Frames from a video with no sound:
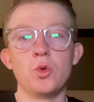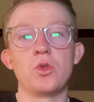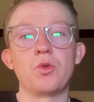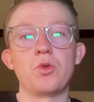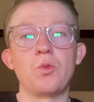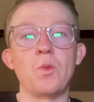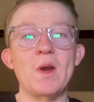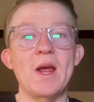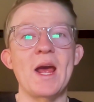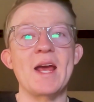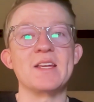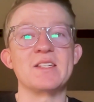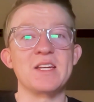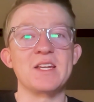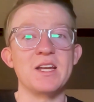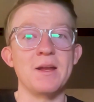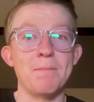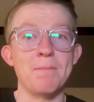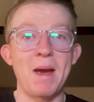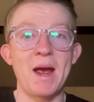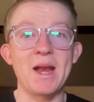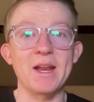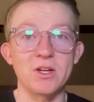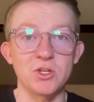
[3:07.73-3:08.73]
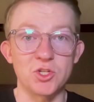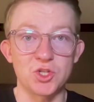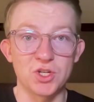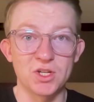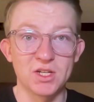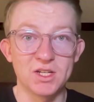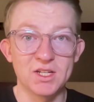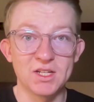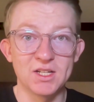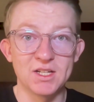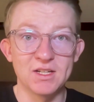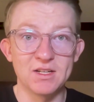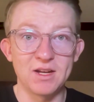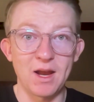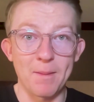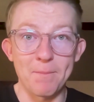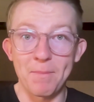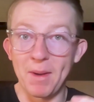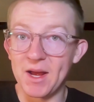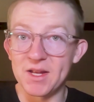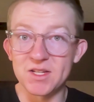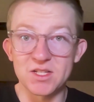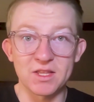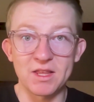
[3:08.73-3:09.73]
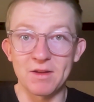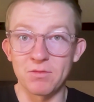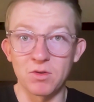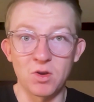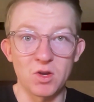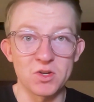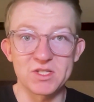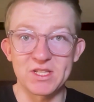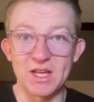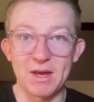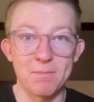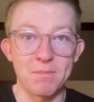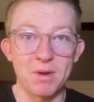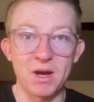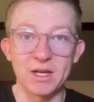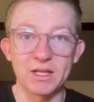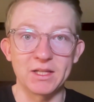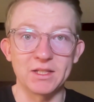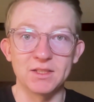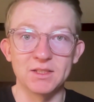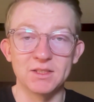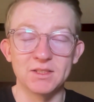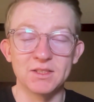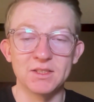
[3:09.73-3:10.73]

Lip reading: 3AC to manage. And basically they've lost that money.